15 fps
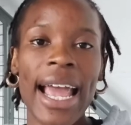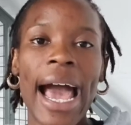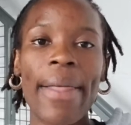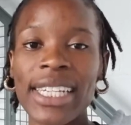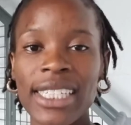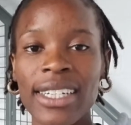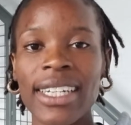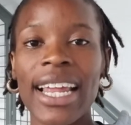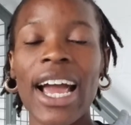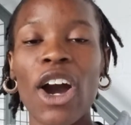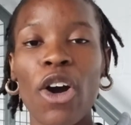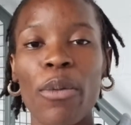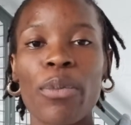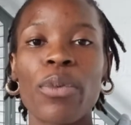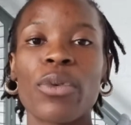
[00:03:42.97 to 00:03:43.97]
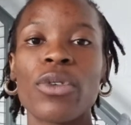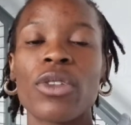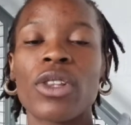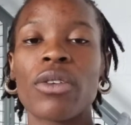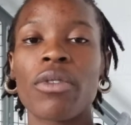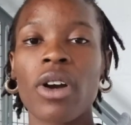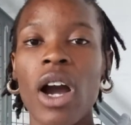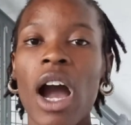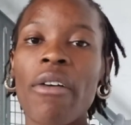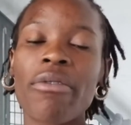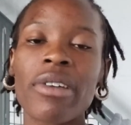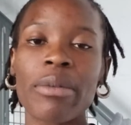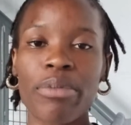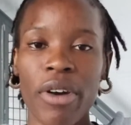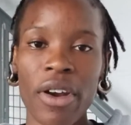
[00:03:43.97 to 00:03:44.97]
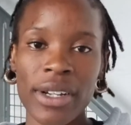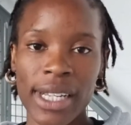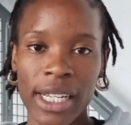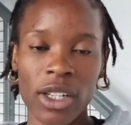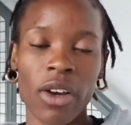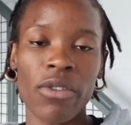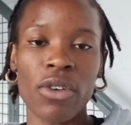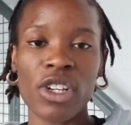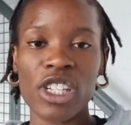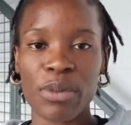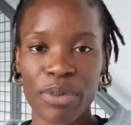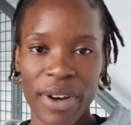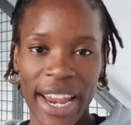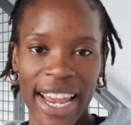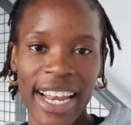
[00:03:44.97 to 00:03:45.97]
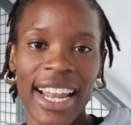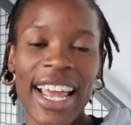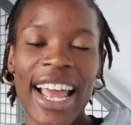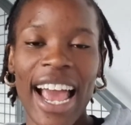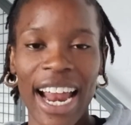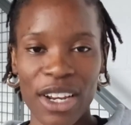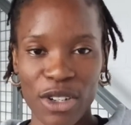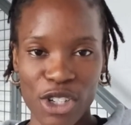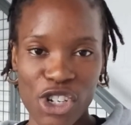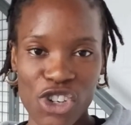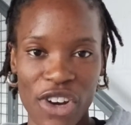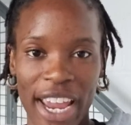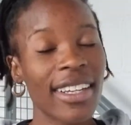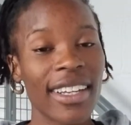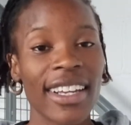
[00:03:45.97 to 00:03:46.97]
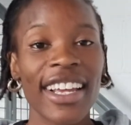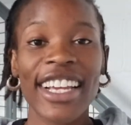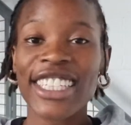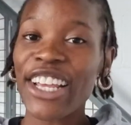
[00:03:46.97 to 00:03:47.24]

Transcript: and this is going to help the recovery process of your sprain and your strain.